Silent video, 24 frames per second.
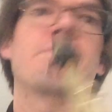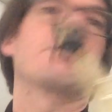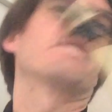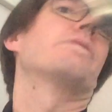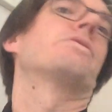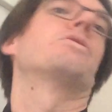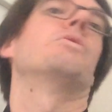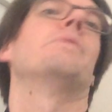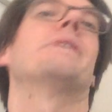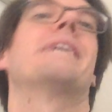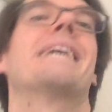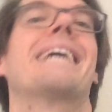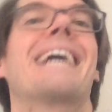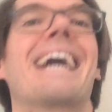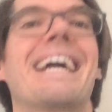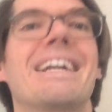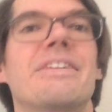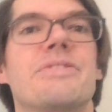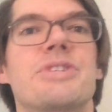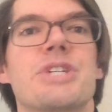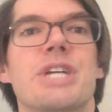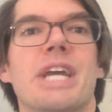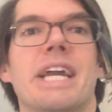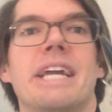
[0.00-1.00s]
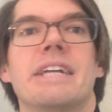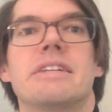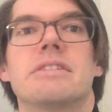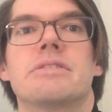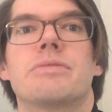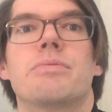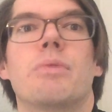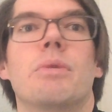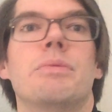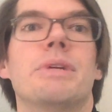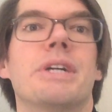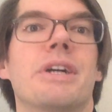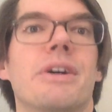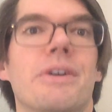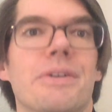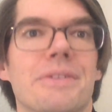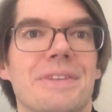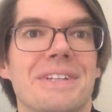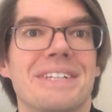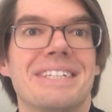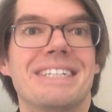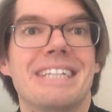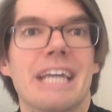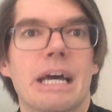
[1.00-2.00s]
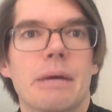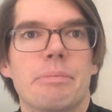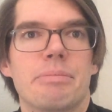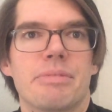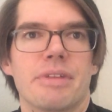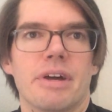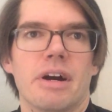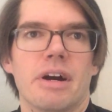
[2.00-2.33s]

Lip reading: So we can kind of change what we call the depth